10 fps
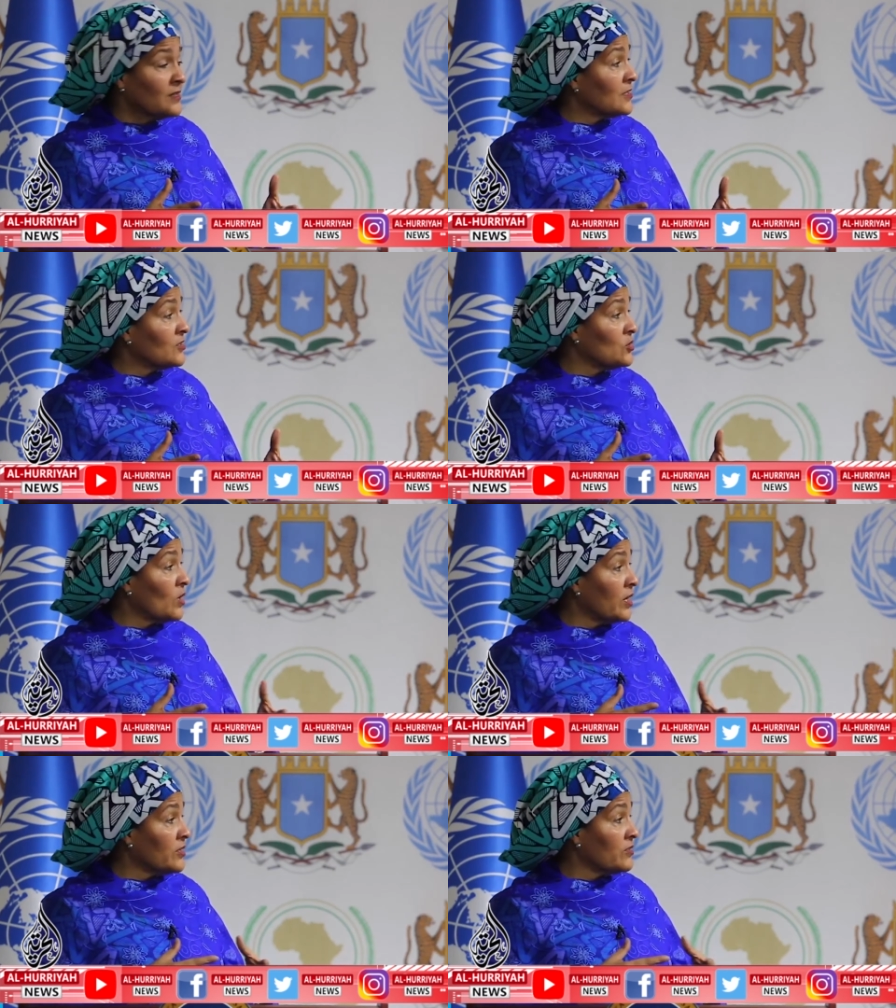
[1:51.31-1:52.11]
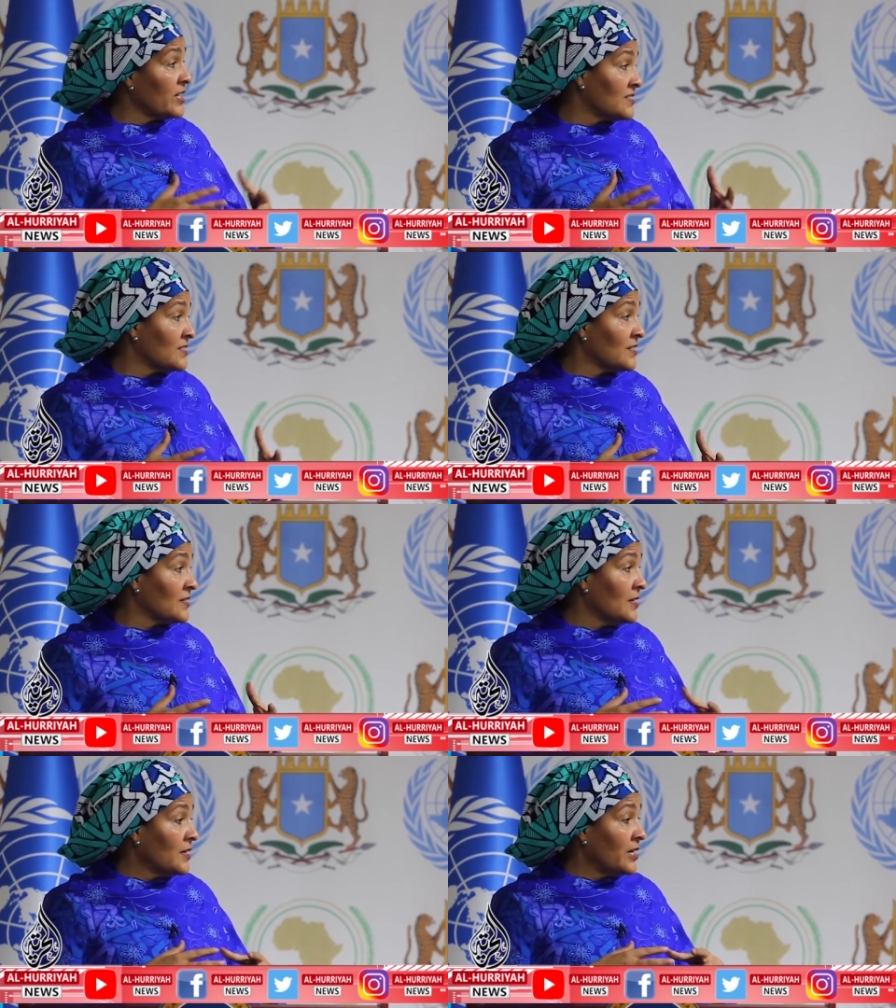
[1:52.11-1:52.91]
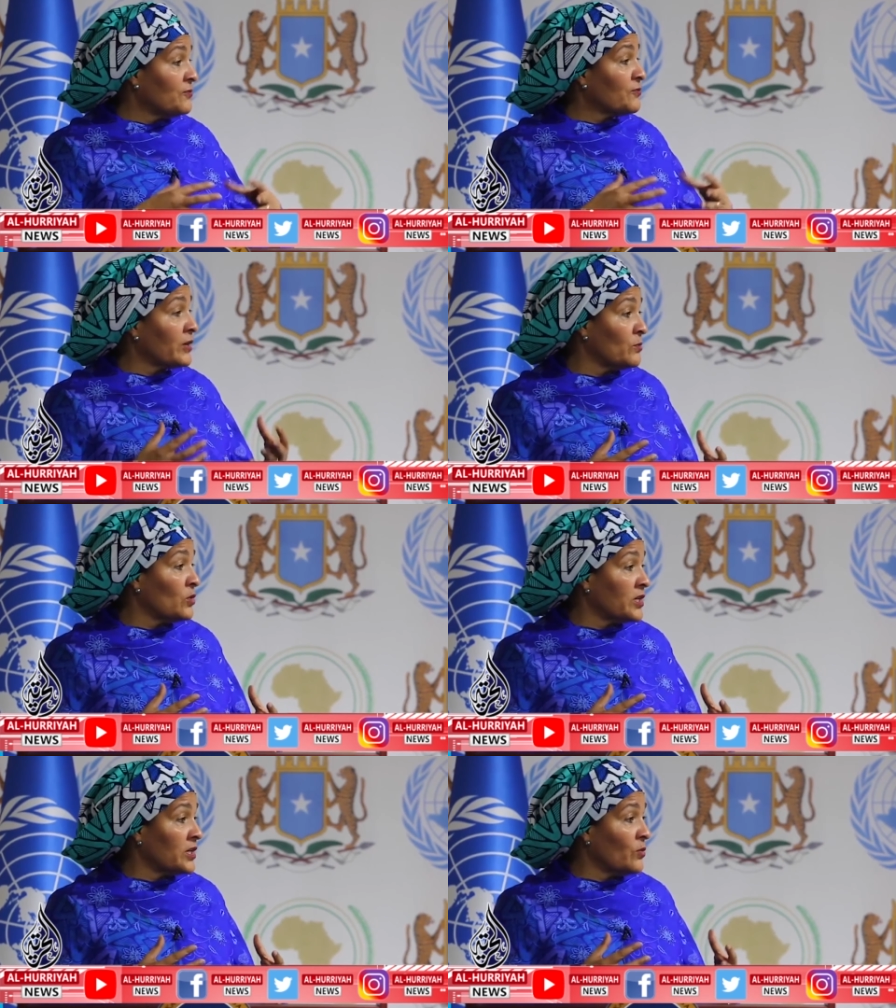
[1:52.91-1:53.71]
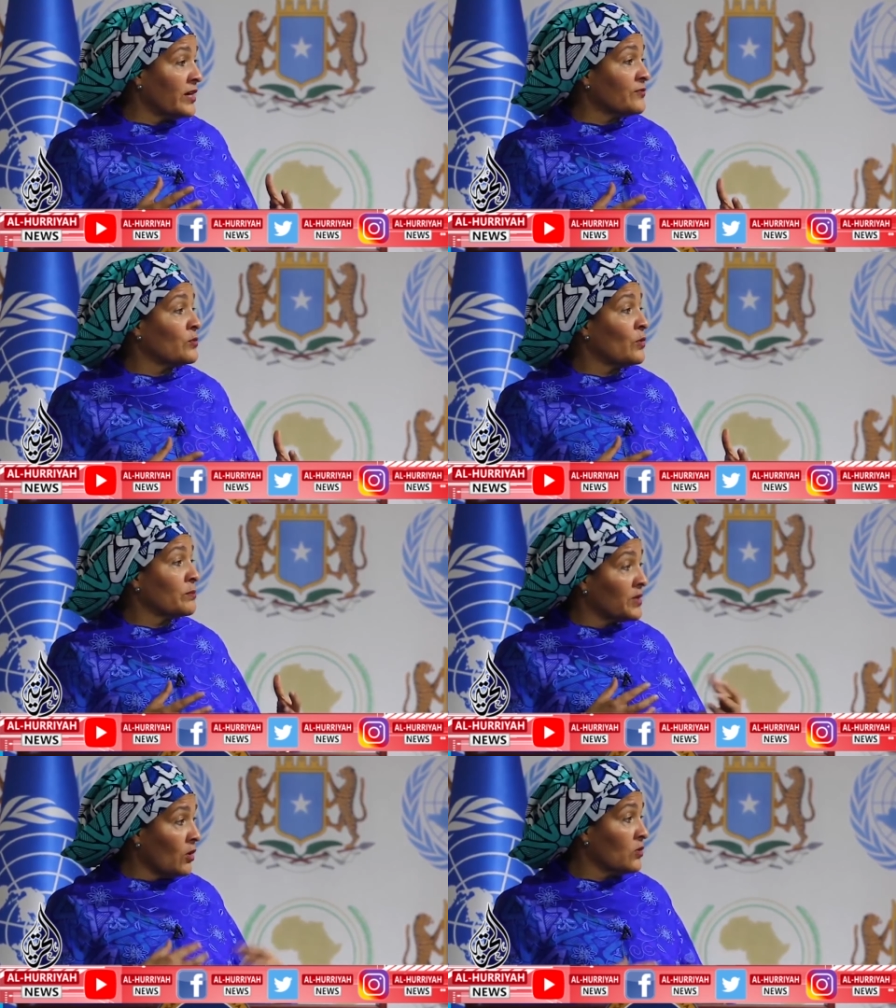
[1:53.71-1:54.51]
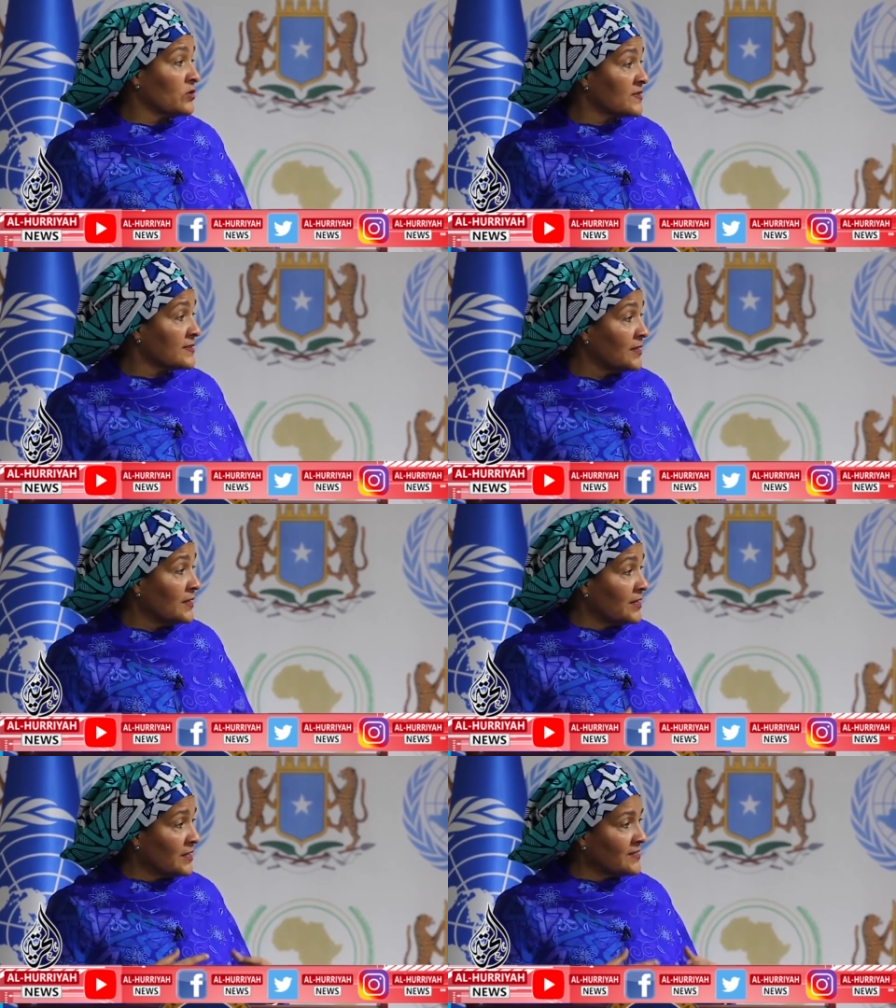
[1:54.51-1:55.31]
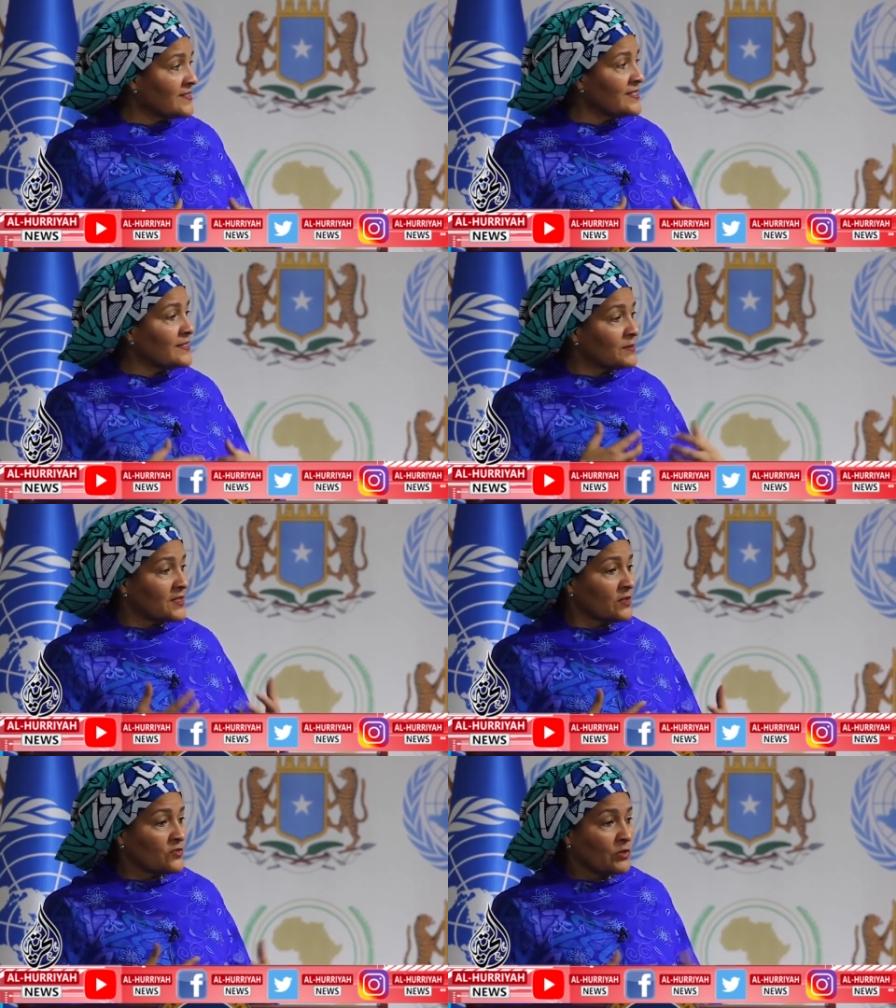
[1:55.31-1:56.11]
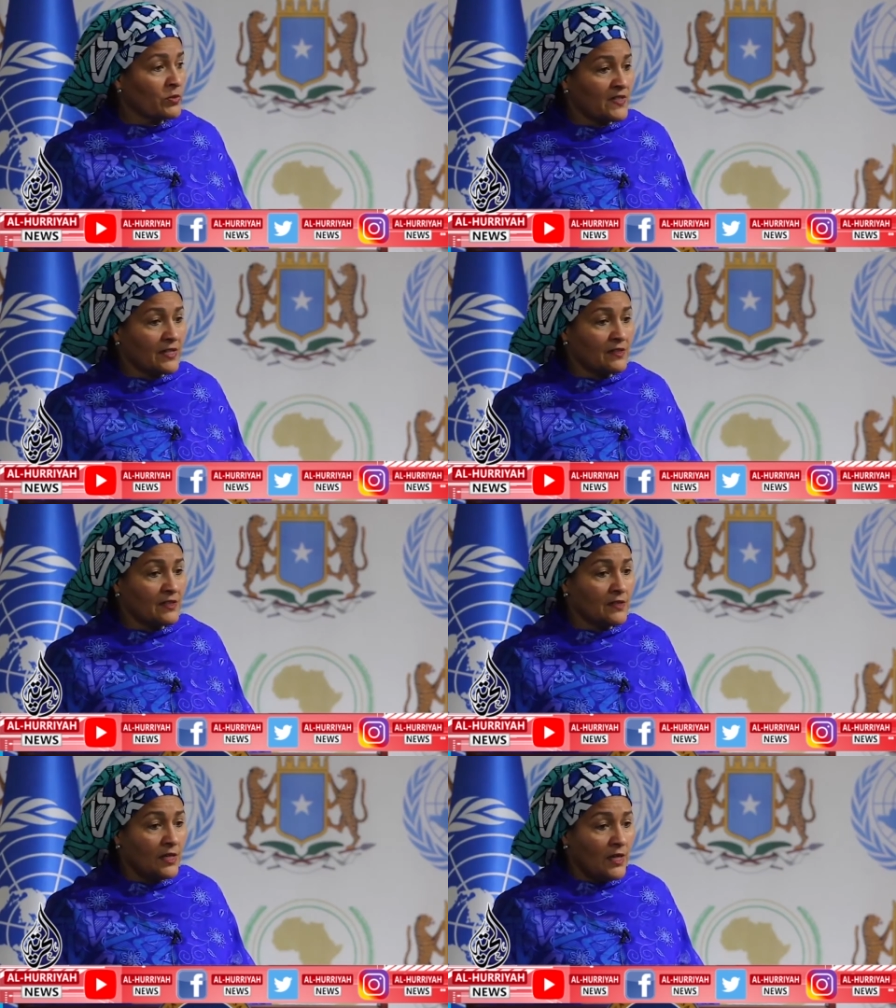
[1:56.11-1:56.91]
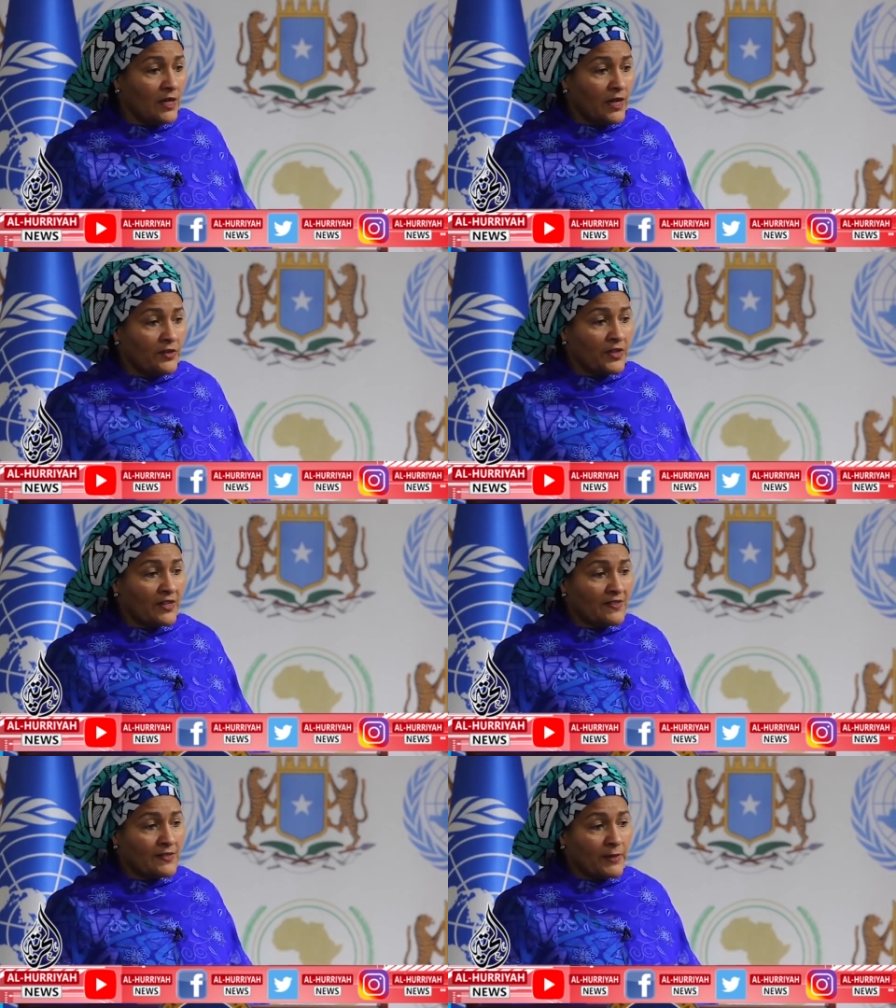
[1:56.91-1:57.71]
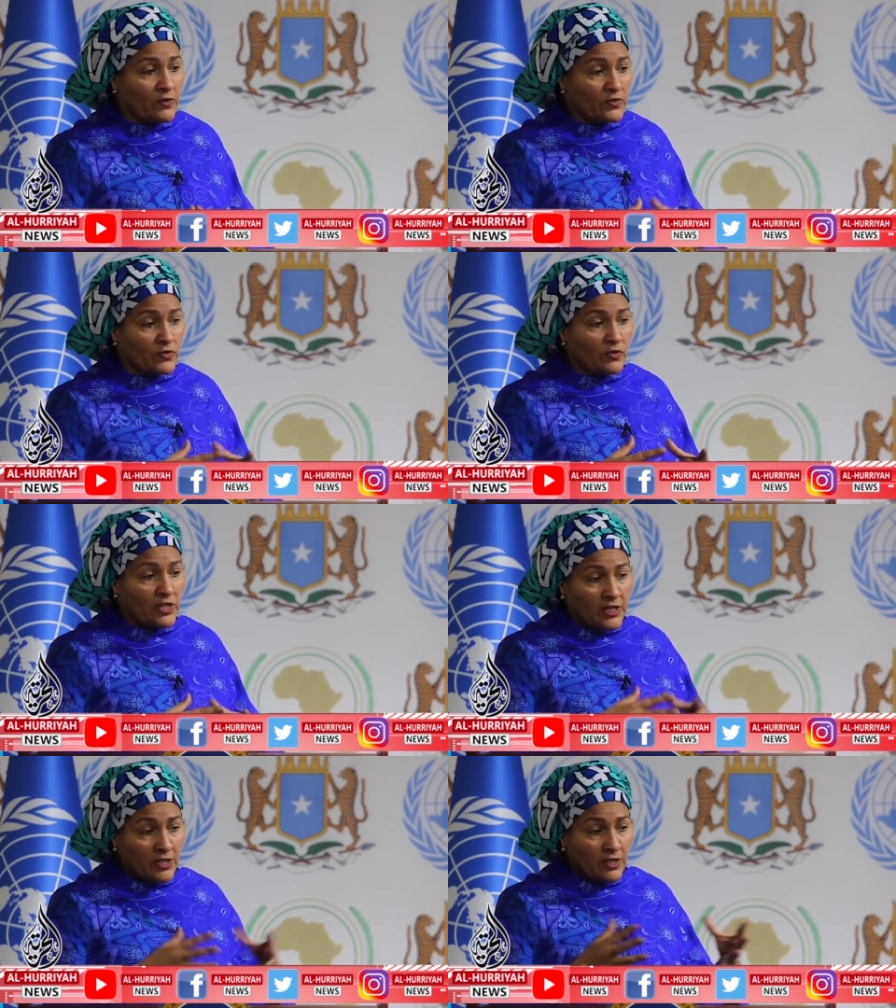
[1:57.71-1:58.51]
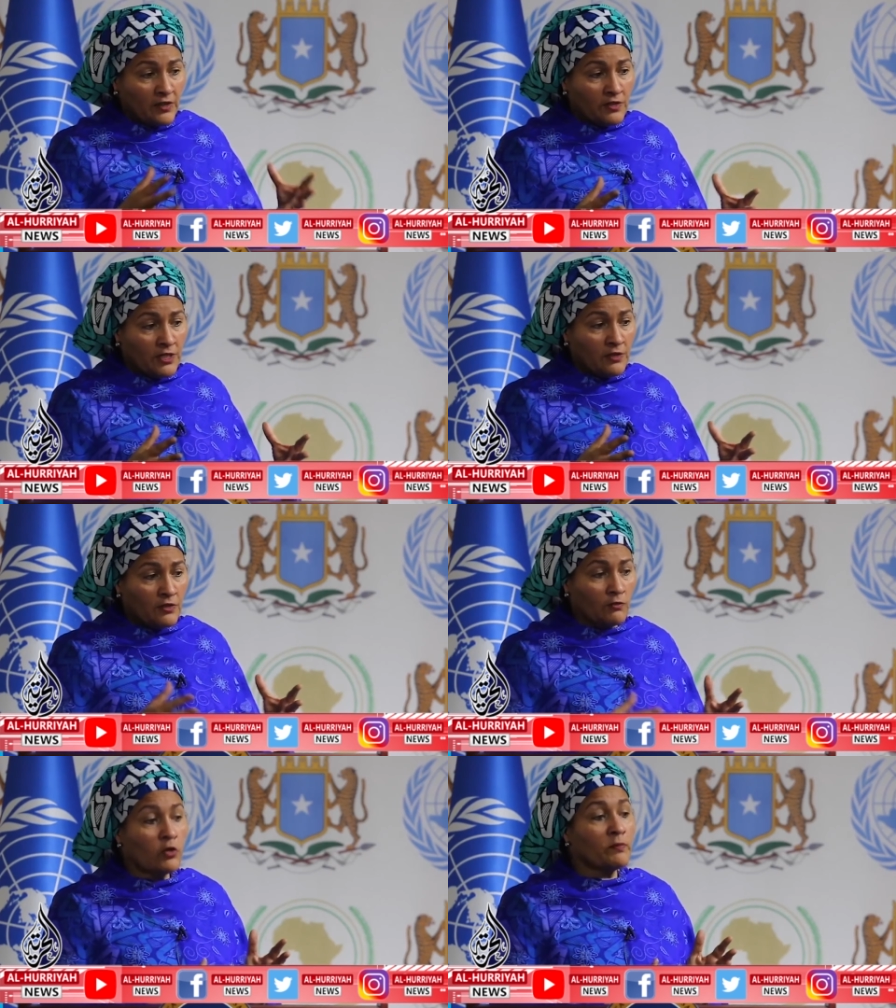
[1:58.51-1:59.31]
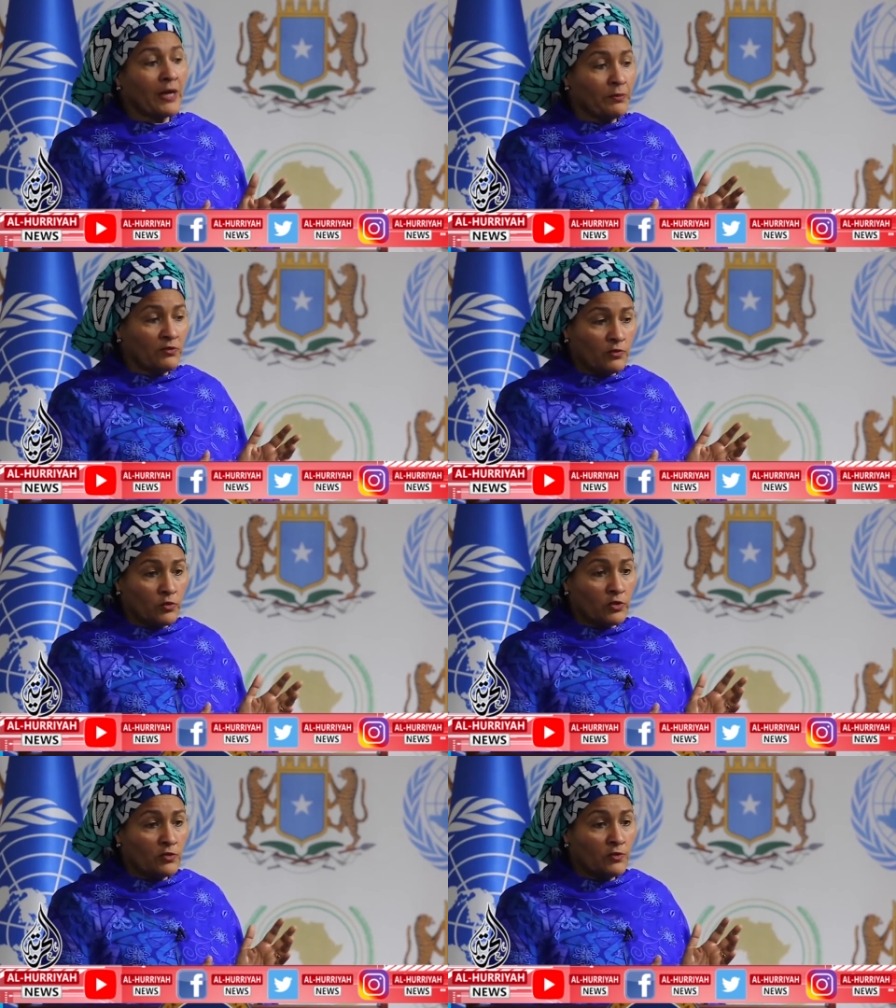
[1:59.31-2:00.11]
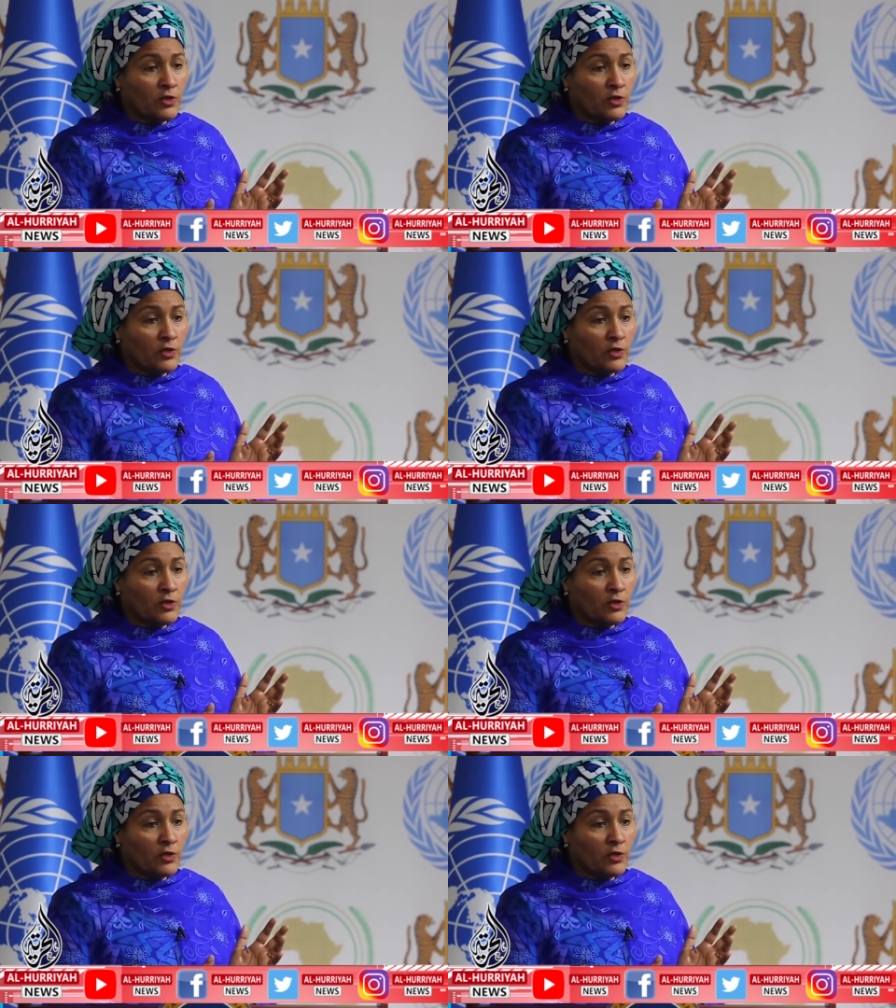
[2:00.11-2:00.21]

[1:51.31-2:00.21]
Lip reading: that you are creating a framework where everyone belongs and can see themselves represented, and that spells really the roadmap, if you would,